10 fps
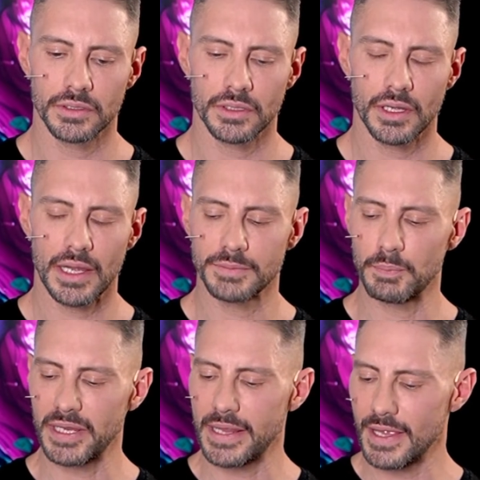I
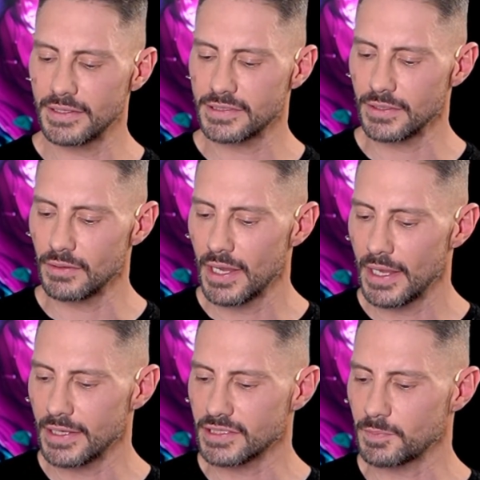began to
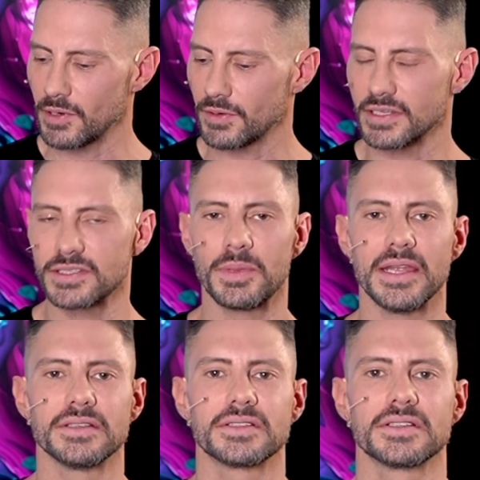experience
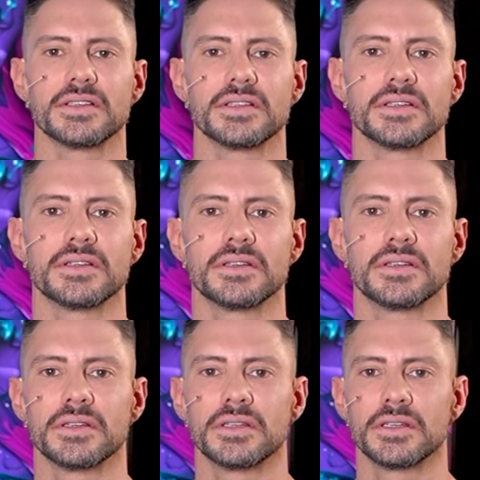peace.
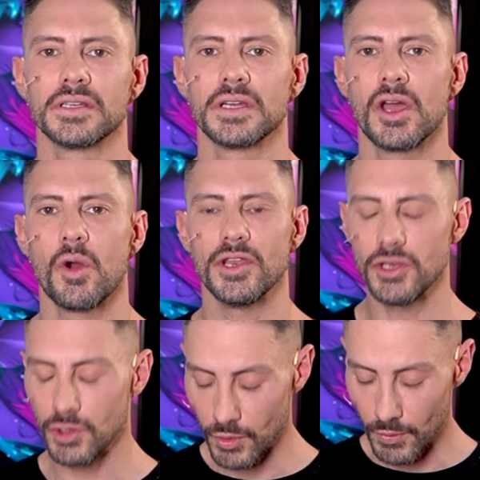When
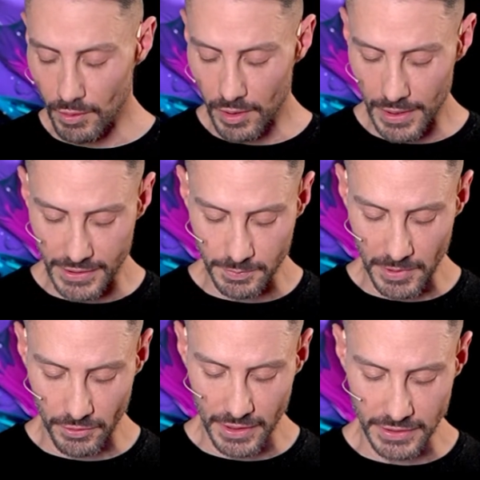you
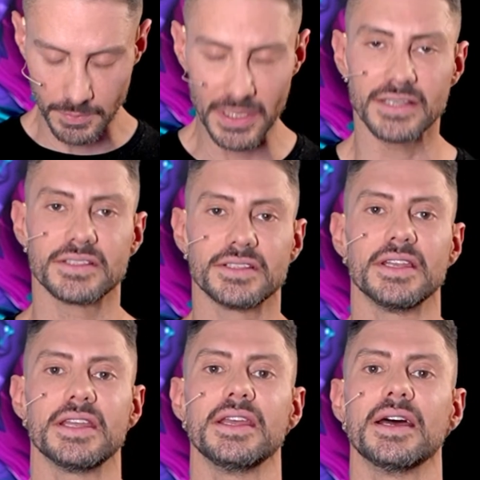experience peace in
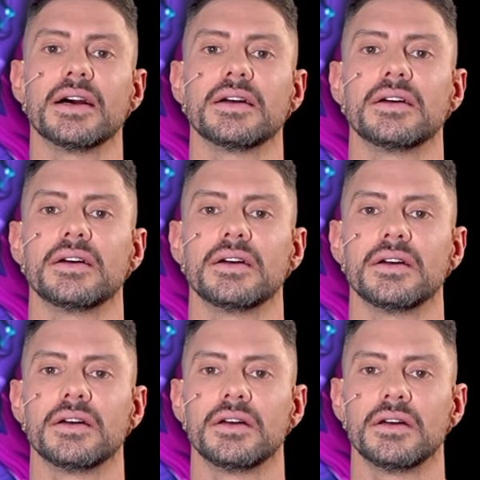here,
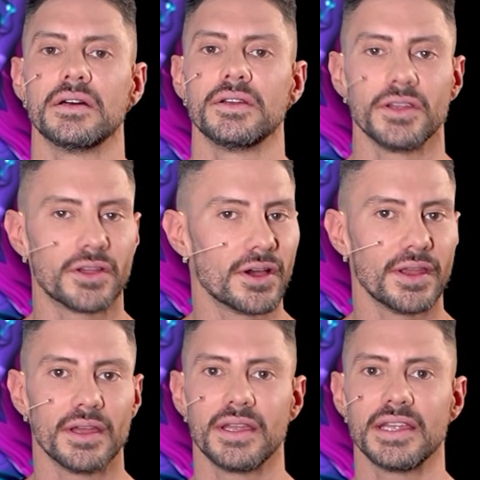you're going
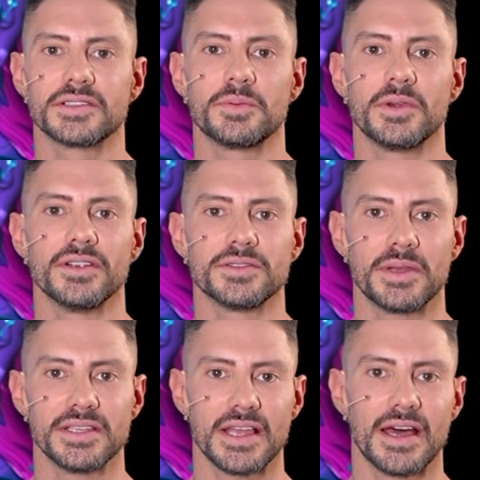to experience
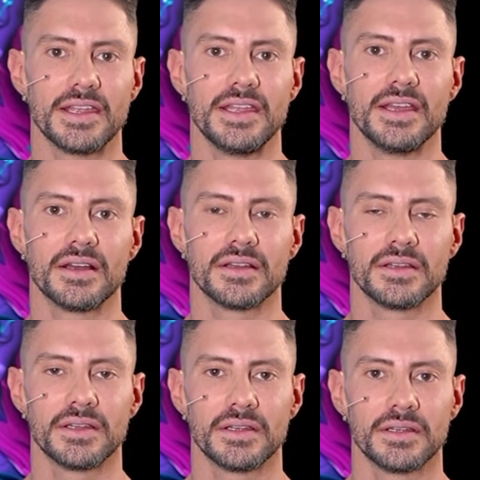peace out here.
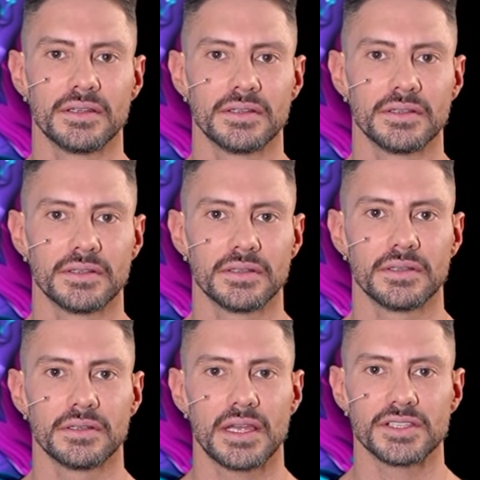
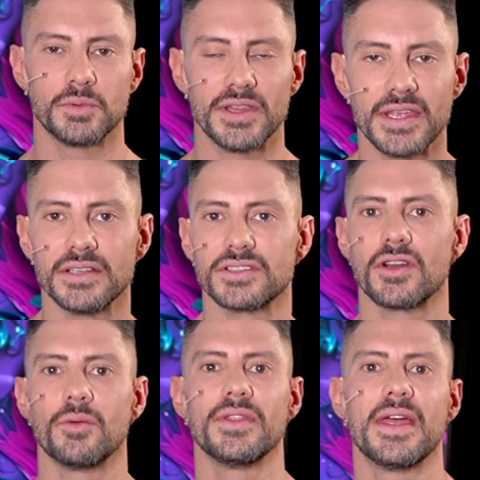As within, so
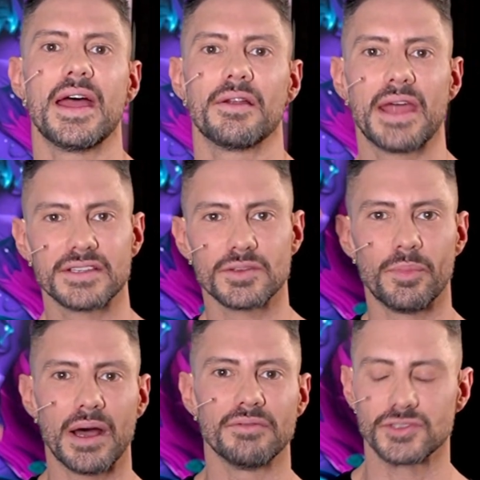without, as
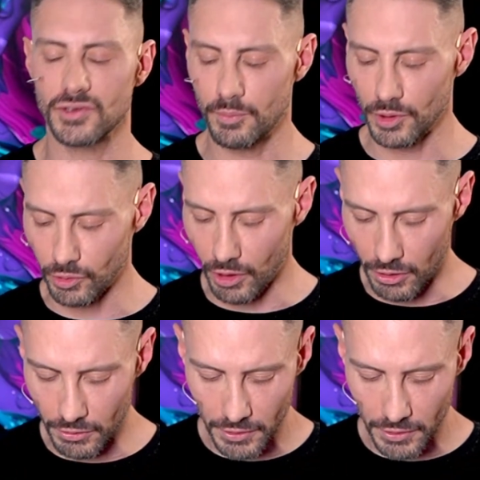above, so below.